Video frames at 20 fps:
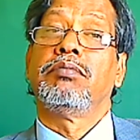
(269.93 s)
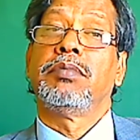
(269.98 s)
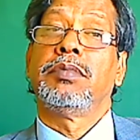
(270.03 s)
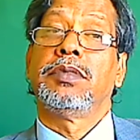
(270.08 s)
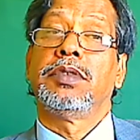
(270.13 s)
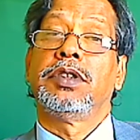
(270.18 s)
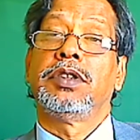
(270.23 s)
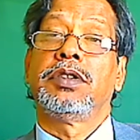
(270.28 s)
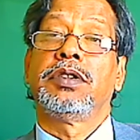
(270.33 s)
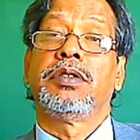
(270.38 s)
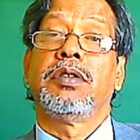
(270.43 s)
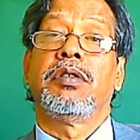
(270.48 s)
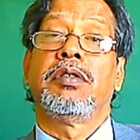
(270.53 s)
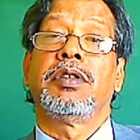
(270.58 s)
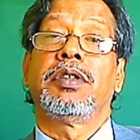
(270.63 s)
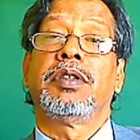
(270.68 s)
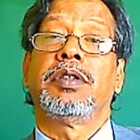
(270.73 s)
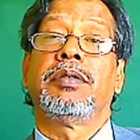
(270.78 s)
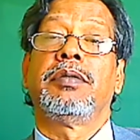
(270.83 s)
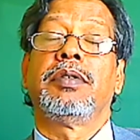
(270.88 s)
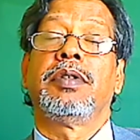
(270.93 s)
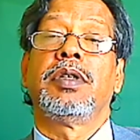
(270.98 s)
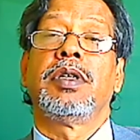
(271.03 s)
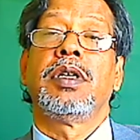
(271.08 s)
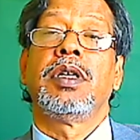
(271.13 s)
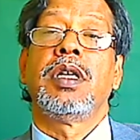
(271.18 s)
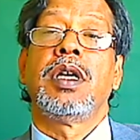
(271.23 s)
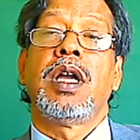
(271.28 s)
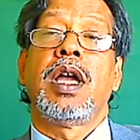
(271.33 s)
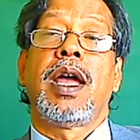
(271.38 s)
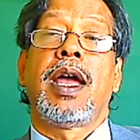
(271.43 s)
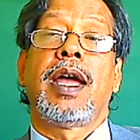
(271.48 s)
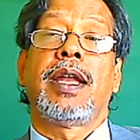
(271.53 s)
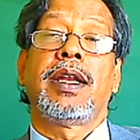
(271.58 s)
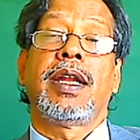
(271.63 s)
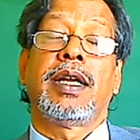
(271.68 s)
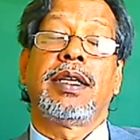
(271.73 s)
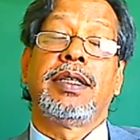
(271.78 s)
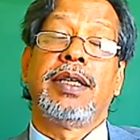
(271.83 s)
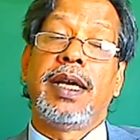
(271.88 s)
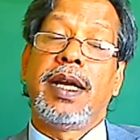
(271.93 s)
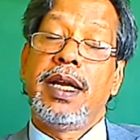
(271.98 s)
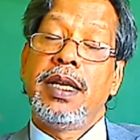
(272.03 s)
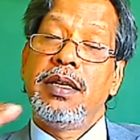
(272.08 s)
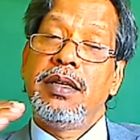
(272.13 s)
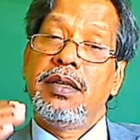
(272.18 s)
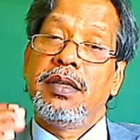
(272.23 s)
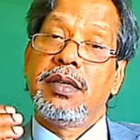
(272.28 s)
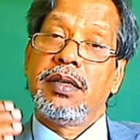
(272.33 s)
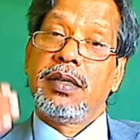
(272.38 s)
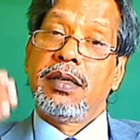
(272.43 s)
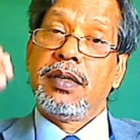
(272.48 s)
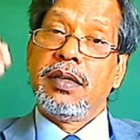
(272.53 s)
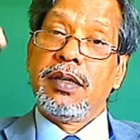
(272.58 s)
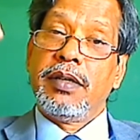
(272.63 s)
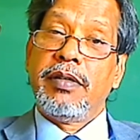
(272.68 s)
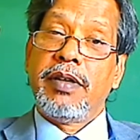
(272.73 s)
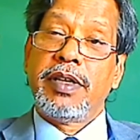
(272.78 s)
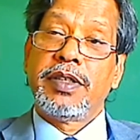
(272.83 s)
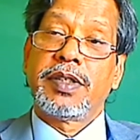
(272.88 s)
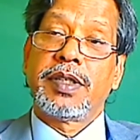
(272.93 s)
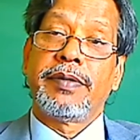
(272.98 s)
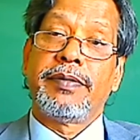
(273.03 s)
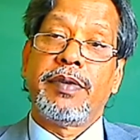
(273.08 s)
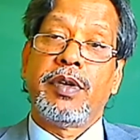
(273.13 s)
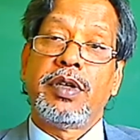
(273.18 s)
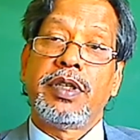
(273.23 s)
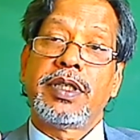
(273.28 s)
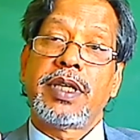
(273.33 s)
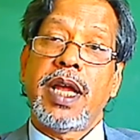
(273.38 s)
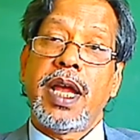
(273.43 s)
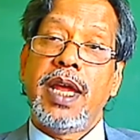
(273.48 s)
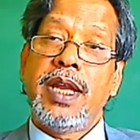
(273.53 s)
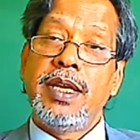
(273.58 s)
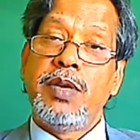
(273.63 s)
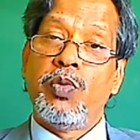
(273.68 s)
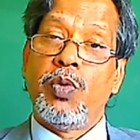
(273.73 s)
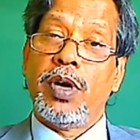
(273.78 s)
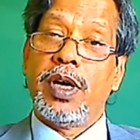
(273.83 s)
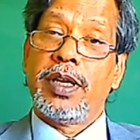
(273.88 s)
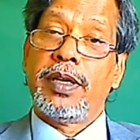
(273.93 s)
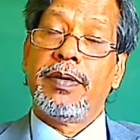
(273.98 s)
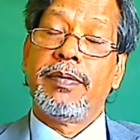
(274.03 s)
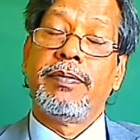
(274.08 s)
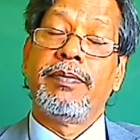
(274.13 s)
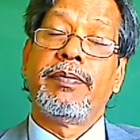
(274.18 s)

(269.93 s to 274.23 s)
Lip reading: This is the order. And at the end, raise the voice. Anyone.